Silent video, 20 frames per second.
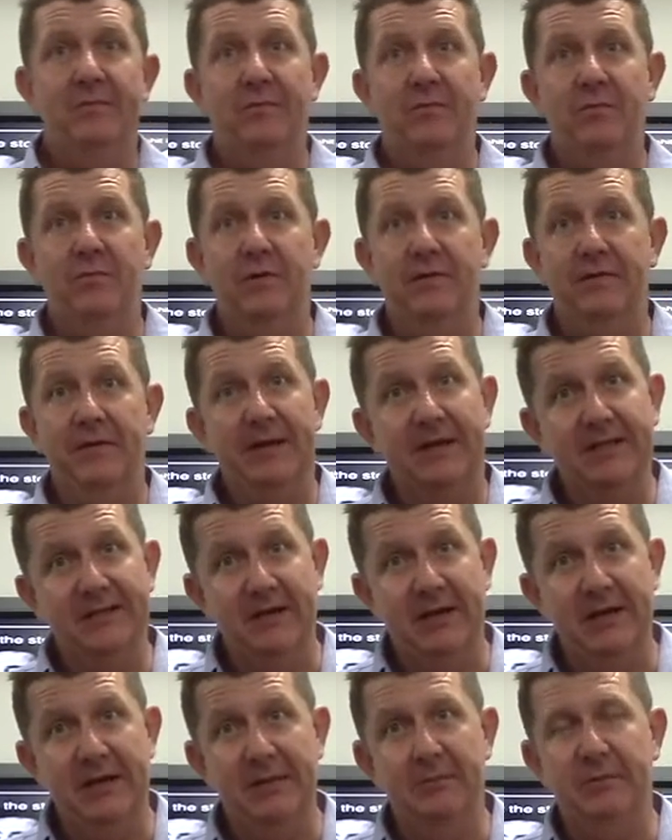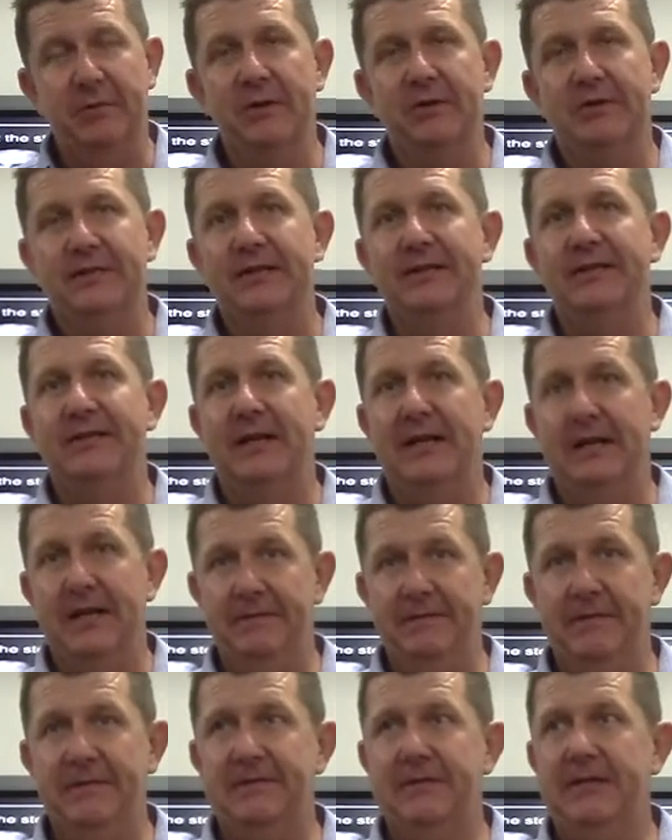With an anxiety person is I
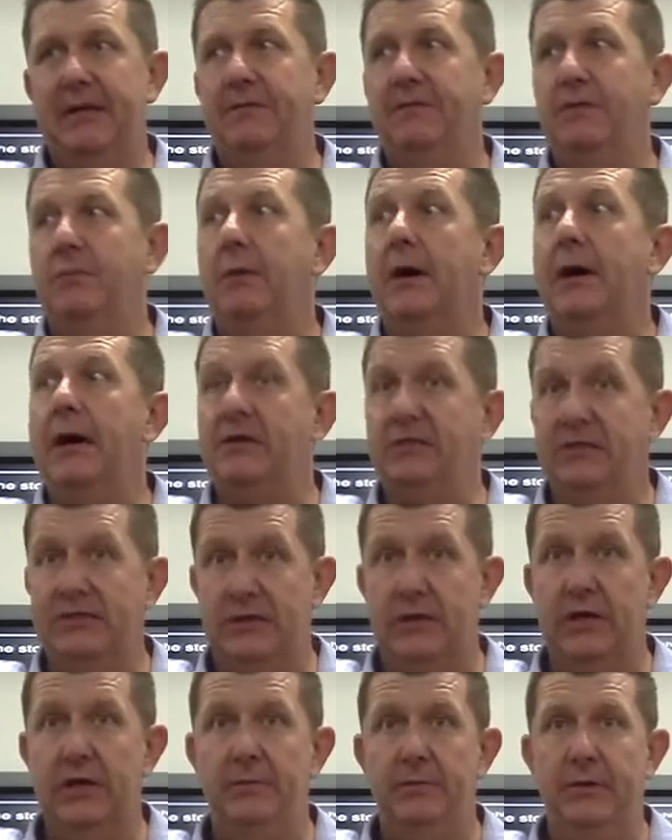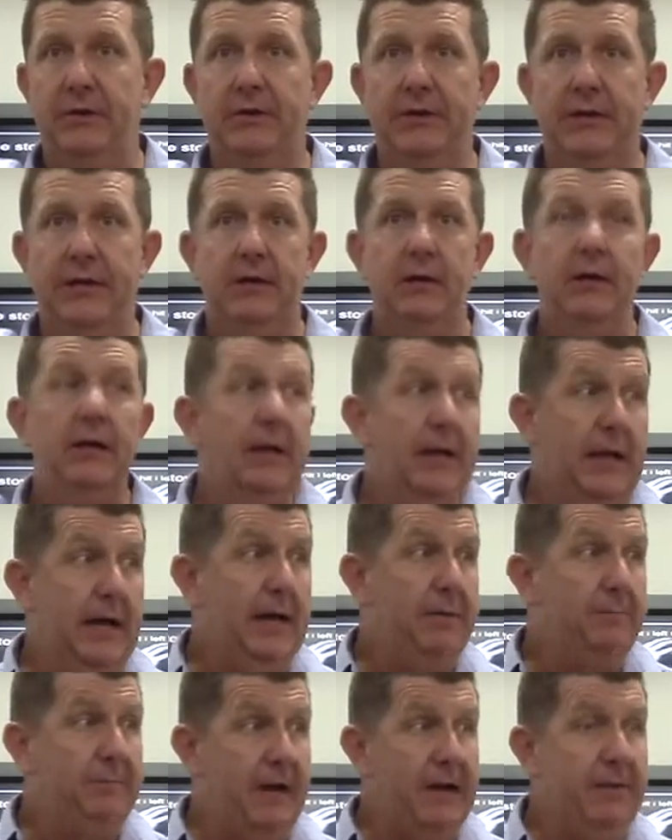left the stove on, my house is going to burn down,
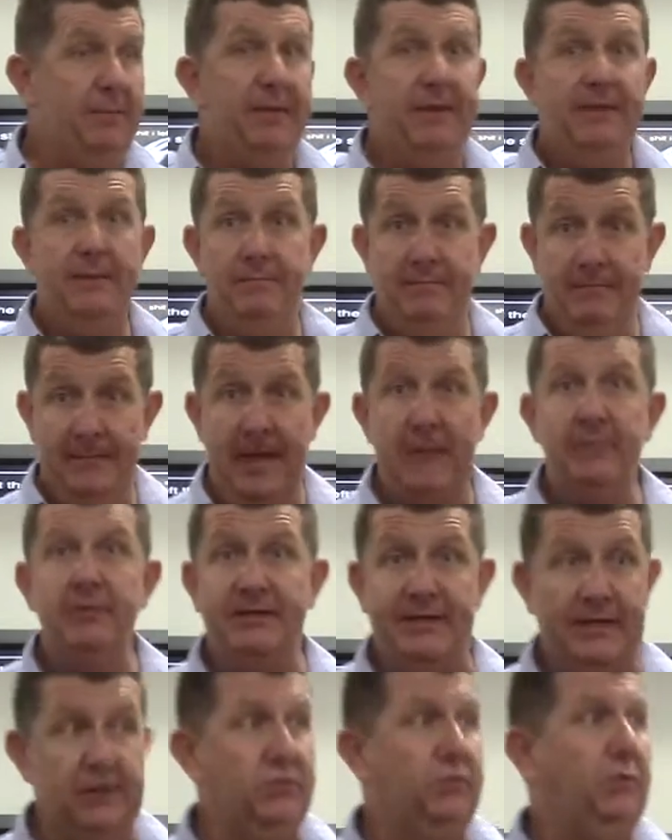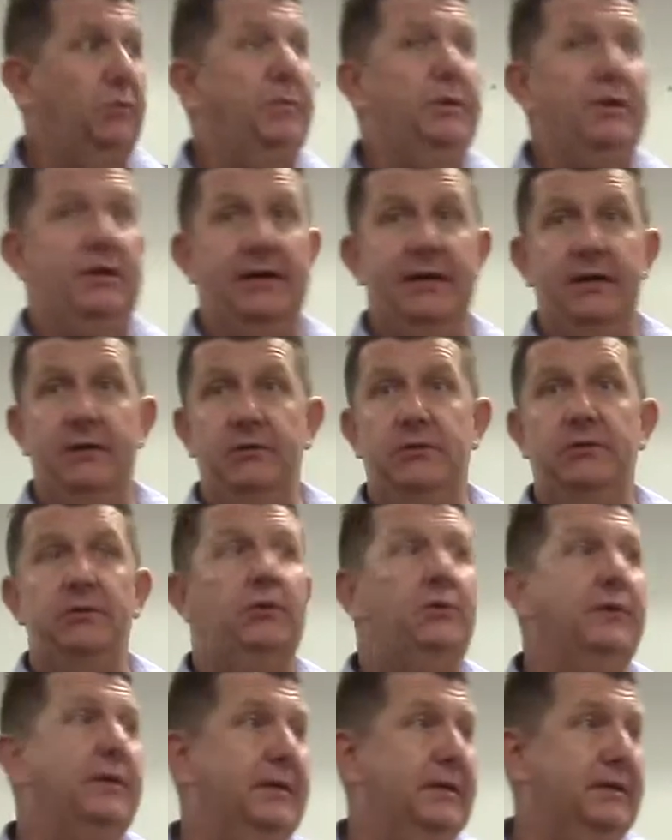and maybe the neighbor's house will burn down
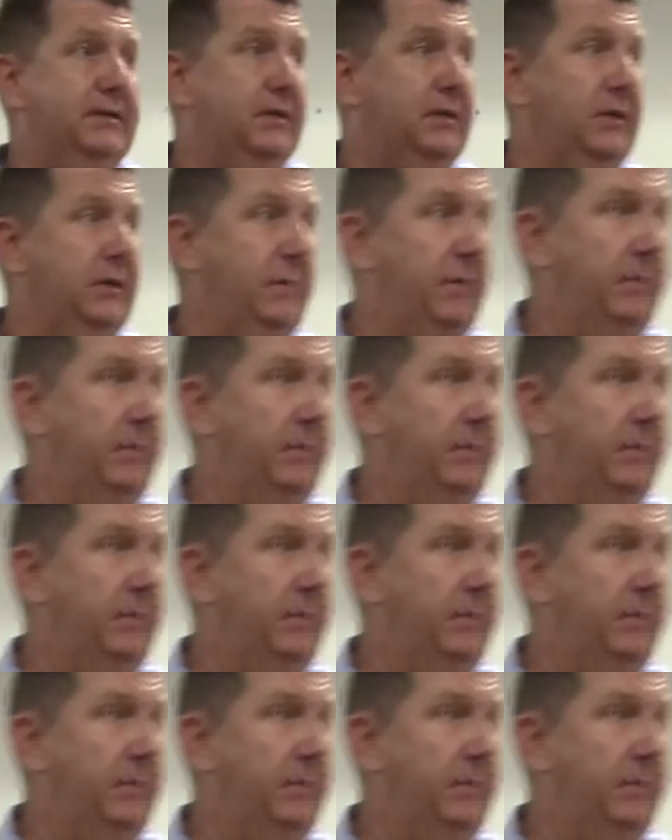too, and that's going to be